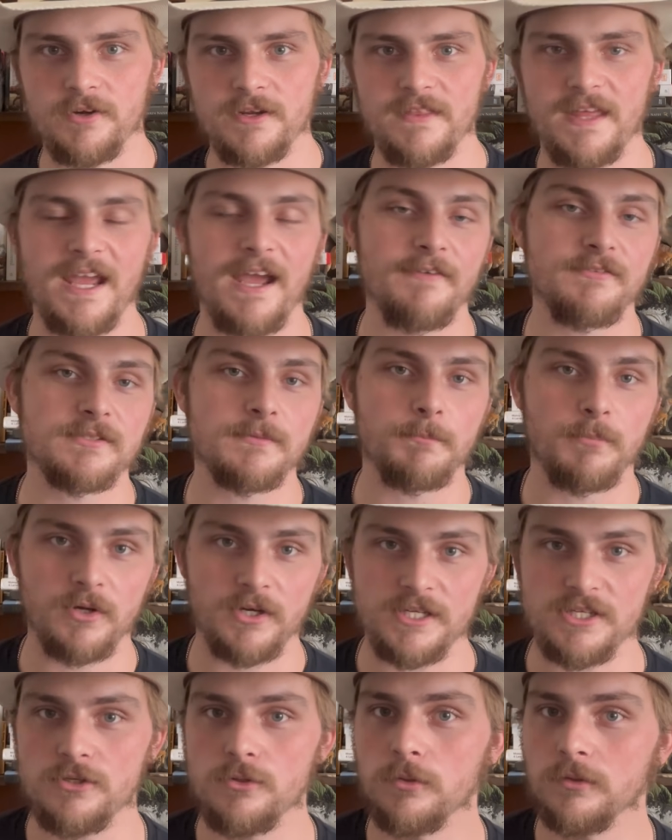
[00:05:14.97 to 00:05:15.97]
They have some
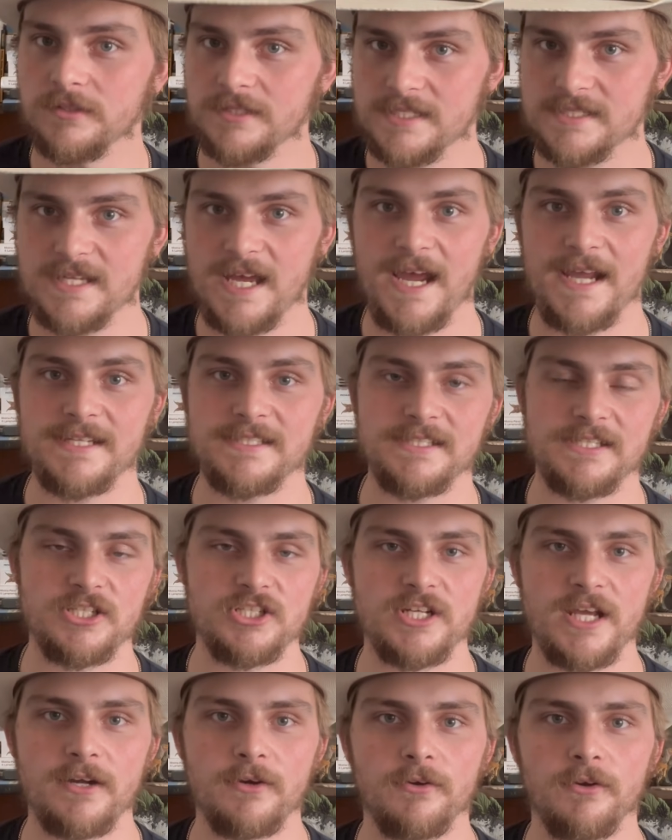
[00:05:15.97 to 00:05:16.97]
pretty cool designs in
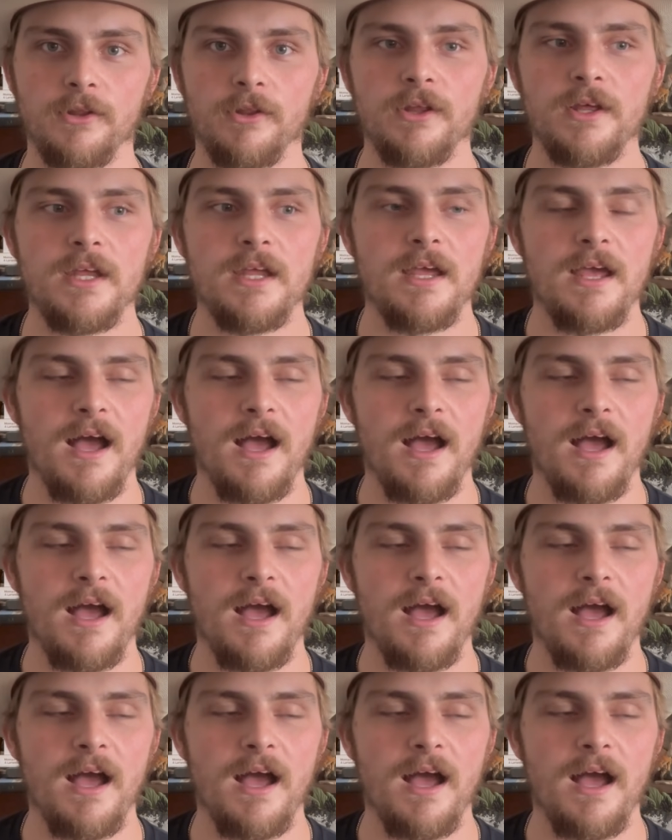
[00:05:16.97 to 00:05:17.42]
general.